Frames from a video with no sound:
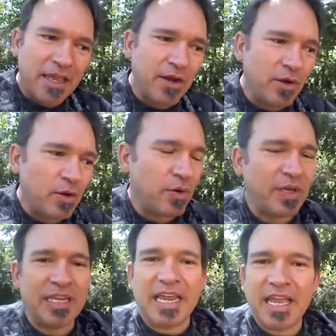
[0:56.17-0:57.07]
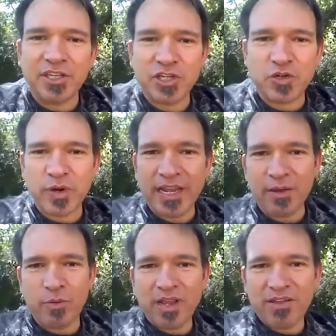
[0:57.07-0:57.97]
You know, in
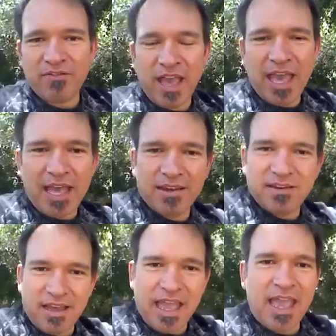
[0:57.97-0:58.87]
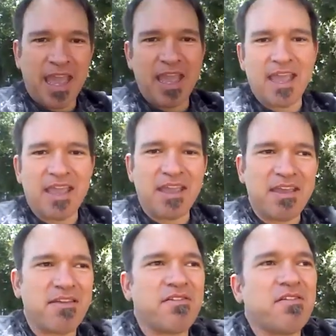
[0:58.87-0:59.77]
history, we've had
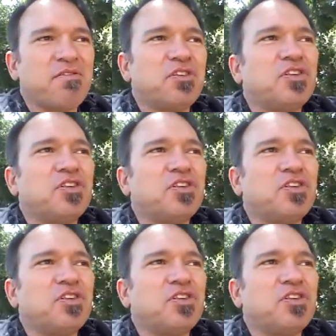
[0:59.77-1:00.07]
a